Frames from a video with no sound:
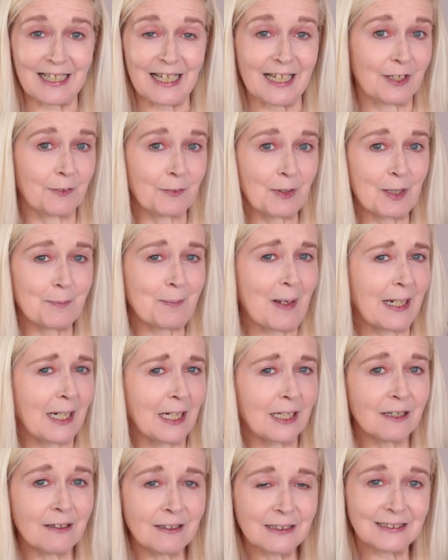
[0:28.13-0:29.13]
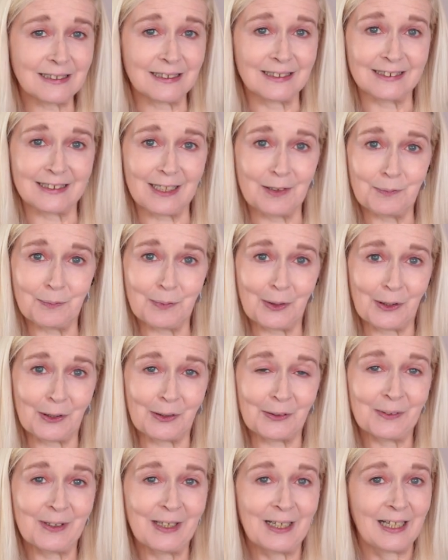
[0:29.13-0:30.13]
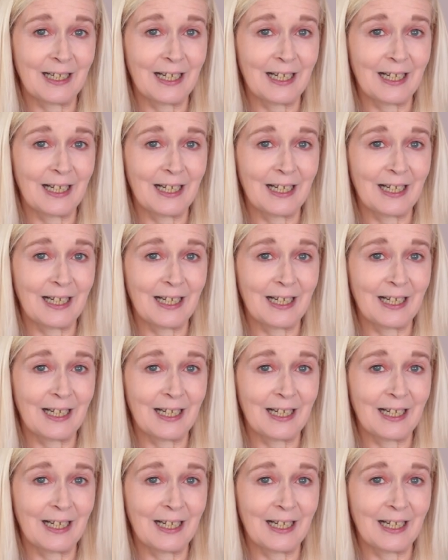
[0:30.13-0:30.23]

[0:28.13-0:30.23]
and I'm going to make it nice and simple